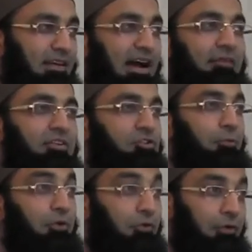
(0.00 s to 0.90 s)
I will show
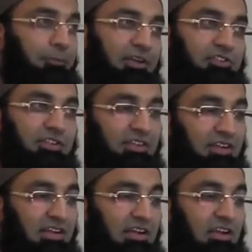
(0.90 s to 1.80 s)
beautiful patience.
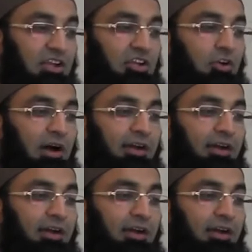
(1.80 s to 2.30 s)
You know,